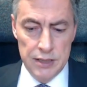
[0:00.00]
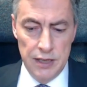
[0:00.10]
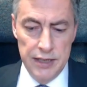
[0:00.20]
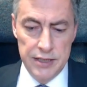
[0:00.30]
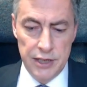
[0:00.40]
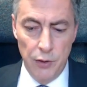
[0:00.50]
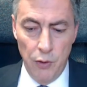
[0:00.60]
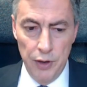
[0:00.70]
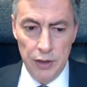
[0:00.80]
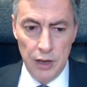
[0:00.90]
Sir Lindsay
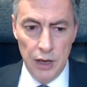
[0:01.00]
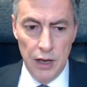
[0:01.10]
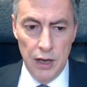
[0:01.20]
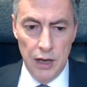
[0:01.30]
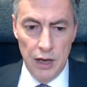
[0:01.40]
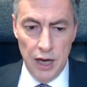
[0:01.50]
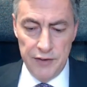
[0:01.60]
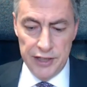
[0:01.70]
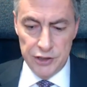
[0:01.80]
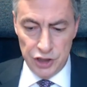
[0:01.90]
Hoyle,
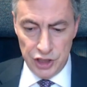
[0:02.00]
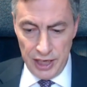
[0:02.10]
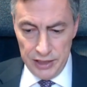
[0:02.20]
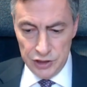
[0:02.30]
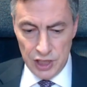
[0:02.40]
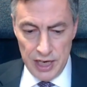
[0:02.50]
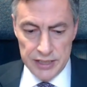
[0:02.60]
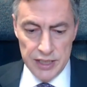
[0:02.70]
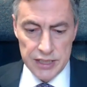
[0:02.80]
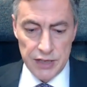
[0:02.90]
have exchanged
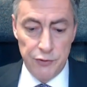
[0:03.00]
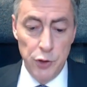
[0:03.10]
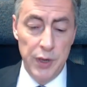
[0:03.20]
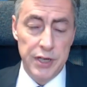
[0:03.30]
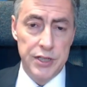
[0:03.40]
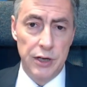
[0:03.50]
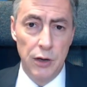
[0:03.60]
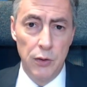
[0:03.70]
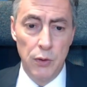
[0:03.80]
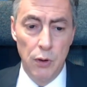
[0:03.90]
letters a few weeks
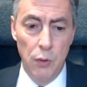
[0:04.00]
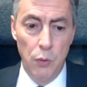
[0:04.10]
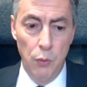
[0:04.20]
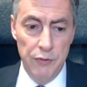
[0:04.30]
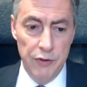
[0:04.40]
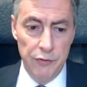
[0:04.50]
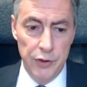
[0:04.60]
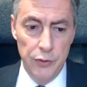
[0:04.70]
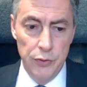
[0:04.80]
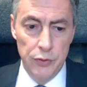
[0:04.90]
ago with a
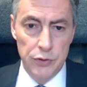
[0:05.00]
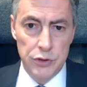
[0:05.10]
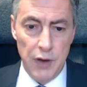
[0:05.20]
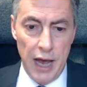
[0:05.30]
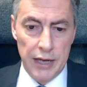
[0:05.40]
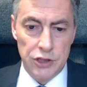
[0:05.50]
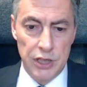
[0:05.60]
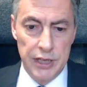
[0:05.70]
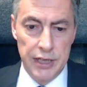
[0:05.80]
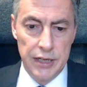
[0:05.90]
view to
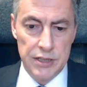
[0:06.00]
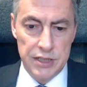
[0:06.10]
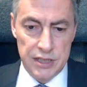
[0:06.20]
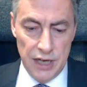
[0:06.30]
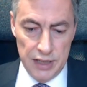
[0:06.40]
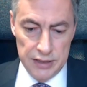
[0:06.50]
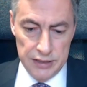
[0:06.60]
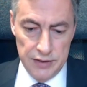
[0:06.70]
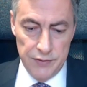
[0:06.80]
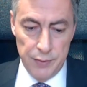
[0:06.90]
actually
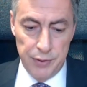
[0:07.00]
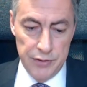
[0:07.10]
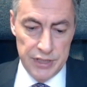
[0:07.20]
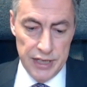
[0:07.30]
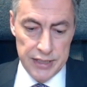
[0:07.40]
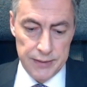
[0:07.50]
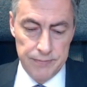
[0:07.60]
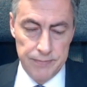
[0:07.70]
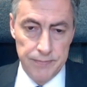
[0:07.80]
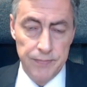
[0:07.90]
start the process.
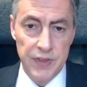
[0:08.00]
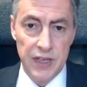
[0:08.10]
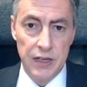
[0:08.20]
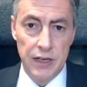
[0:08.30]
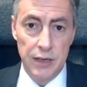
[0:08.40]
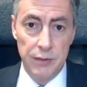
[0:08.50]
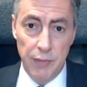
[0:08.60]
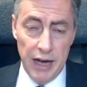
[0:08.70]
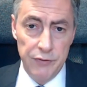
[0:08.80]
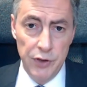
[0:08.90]
In
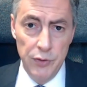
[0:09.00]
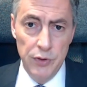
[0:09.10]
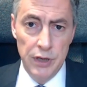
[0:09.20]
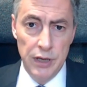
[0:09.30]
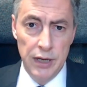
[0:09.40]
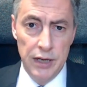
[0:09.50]
my view,